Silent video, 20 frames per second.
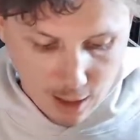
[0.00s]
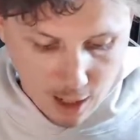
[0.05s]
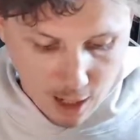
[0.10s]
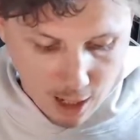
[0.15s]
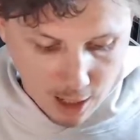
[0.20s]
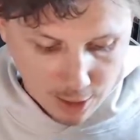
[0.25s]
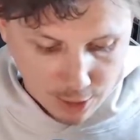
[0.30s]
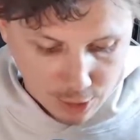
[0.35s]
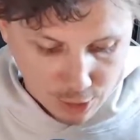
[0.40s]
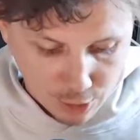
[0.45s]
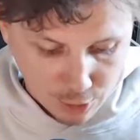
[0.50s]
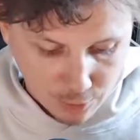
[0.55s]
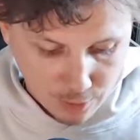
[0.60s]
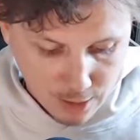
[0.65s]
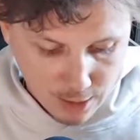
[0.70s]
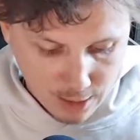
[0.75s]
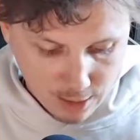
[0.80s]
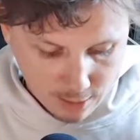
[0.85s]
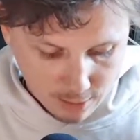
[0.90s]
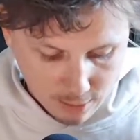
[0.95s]
on
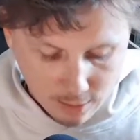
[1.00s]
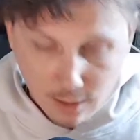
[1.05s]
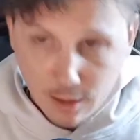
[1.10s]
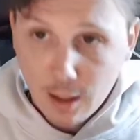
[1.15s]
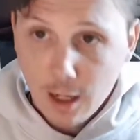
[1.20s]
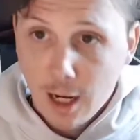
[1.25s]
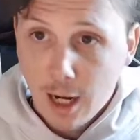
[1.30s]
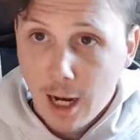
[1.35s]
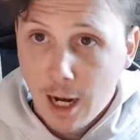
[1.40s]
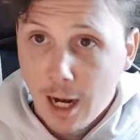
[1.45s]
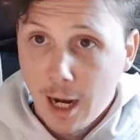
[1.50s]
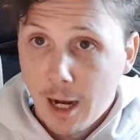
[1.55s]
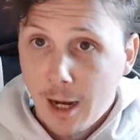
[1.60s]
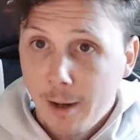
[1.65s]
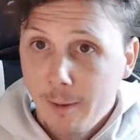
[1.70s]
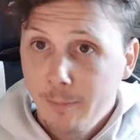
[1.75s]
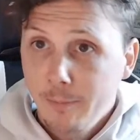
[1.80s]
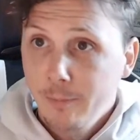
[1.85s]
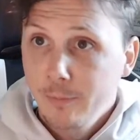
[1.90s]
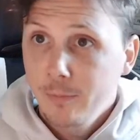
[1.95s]
screen.
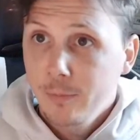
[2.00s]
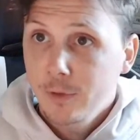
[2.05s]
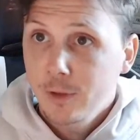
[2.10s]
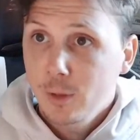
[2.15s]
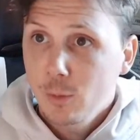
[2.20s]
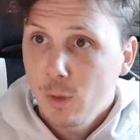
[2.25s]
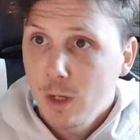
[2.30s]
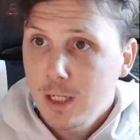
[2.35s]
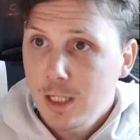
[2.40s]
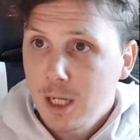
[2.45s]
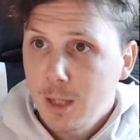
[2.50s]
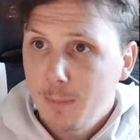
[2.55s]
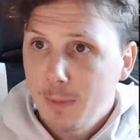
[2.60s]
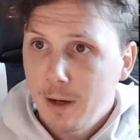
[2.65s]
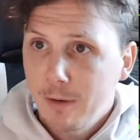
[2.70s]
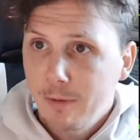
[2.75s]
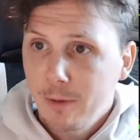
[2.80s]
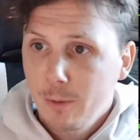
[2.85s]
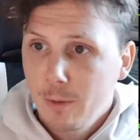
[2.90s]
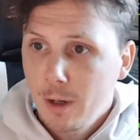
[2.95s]
So what's up,
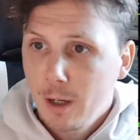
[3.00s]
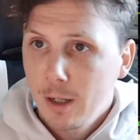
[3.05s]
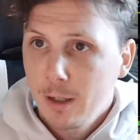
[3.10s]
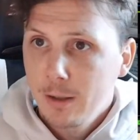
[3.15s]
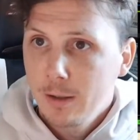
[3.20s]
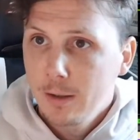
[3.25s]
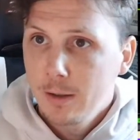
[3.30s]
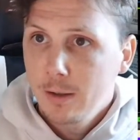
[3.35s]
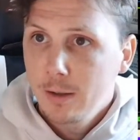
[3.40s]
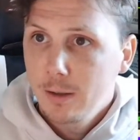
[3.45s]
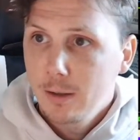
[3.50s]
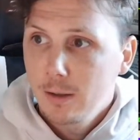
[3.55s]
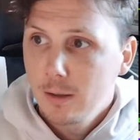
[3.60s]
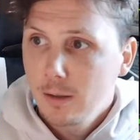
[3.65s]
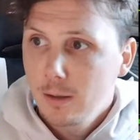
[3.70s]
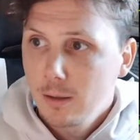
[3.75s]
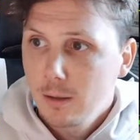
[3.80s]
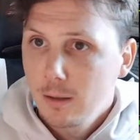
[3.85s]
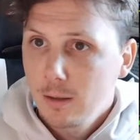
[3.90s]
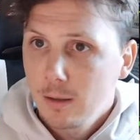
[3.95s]
everyone?
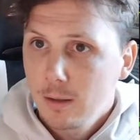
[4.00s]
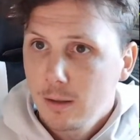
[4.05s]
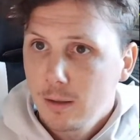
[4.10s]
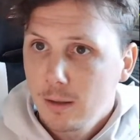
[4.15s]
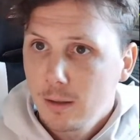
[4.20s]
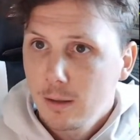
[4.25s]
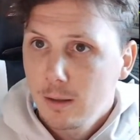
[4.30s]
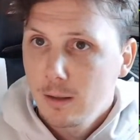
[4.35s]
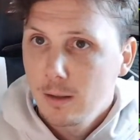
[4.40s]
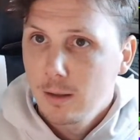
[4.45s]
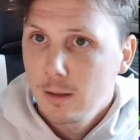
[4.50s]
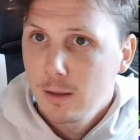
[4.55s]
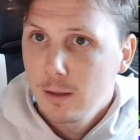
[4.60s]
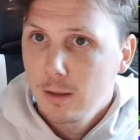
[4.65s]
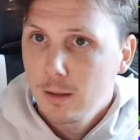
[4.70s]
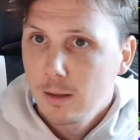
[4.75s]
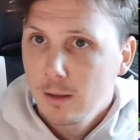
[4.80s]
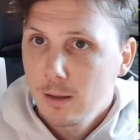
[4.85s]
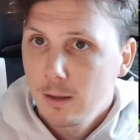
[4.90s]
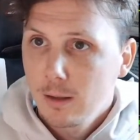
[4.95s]

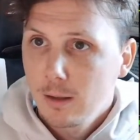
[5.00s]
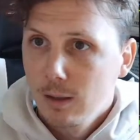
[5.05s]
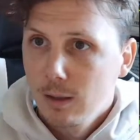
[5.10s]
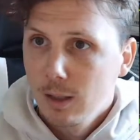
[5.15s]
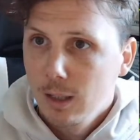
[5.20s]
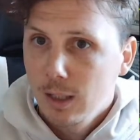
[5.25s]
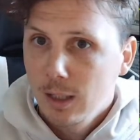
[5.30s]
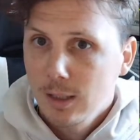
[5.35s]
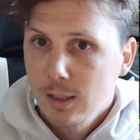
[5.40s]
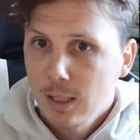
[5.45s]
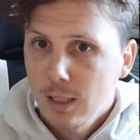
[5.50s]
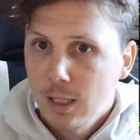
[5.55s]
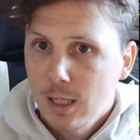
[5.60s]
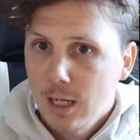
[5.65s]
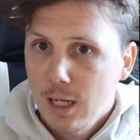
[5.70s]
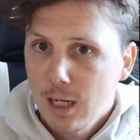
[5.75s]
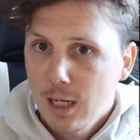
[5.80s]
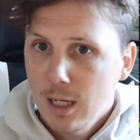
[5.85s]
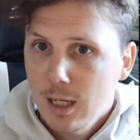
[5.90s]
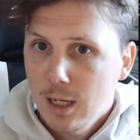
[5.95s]
I guess I
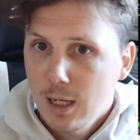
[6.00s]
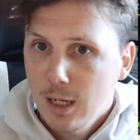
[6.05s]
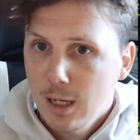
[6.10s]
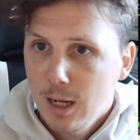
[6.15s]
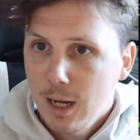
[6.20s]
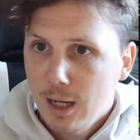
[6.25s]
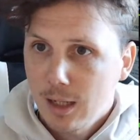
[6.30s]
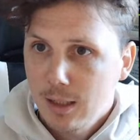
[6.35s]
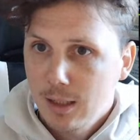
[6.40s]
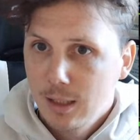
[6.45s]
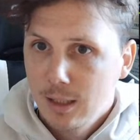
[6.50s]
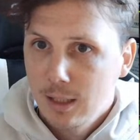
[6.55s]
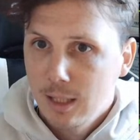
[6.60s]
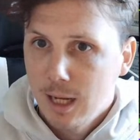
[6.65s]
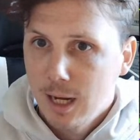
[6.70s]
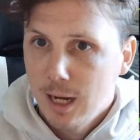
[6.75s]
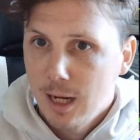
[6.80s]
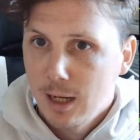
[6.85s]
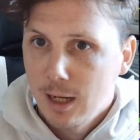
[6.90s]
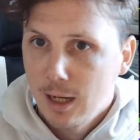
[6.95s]
can't exit
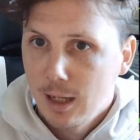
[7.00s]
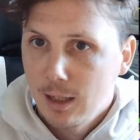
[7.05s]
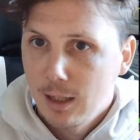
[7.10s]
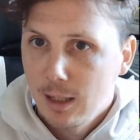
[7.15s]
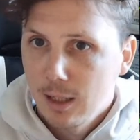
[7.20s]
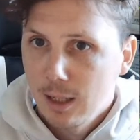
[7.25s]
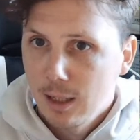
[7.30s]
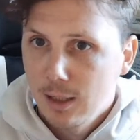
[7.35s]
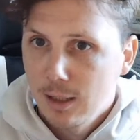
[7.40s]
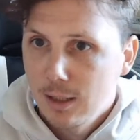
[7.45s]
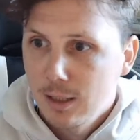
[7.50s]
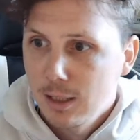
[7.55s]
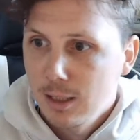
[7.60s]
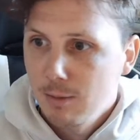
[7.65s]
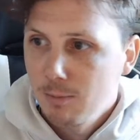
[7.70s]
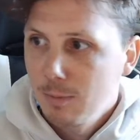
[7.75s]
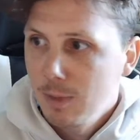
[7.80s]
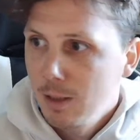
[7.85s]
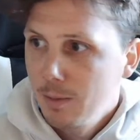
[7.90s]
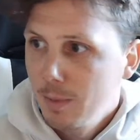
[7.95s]
that. I think I just need
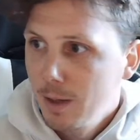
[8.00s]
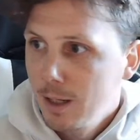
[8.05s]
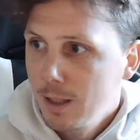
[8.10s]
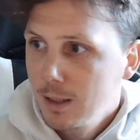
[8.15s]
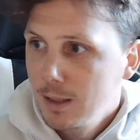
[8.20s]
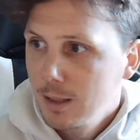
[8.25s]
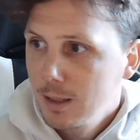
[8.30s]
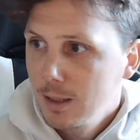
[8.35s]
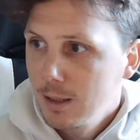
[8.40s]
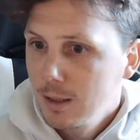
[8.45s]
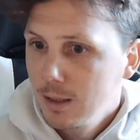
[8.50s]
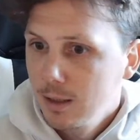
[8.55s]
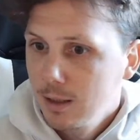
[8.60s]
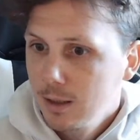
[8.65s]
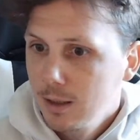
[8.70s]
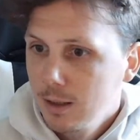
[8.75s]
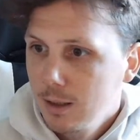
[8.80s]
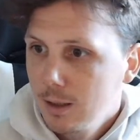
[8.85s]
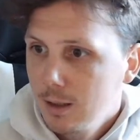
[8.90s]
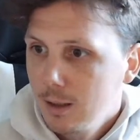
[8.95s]
to minimize it
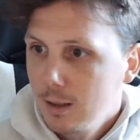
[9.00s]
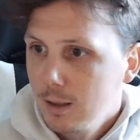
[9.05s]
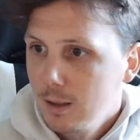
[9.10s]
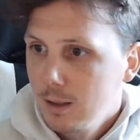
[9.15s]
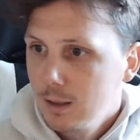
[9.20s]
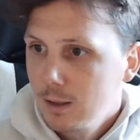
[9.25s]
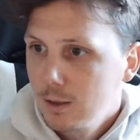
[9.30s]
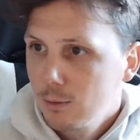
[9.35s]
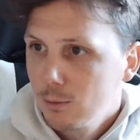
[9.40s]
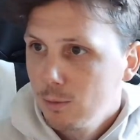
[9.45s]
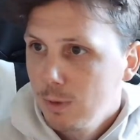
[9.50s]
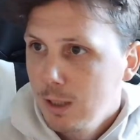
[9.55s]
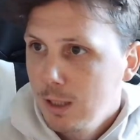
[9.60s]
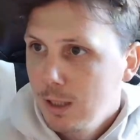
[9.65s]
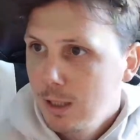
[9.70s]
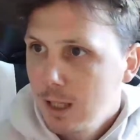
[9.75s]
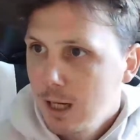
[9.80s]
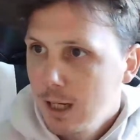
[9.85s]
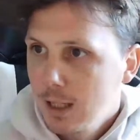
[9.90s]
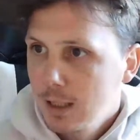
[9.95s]
to
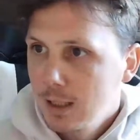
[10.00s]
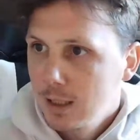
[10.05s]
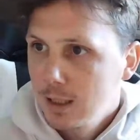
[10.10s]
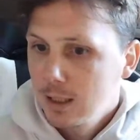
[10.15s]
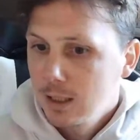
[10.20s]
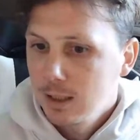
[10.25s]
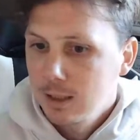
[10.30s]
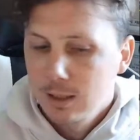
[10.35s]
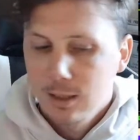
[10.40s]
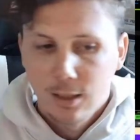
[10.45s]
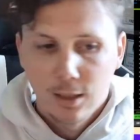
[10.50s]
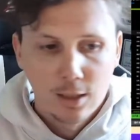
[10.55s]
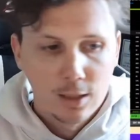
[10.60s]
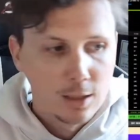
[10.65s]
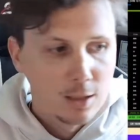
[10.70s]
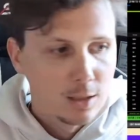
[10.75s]
resize this.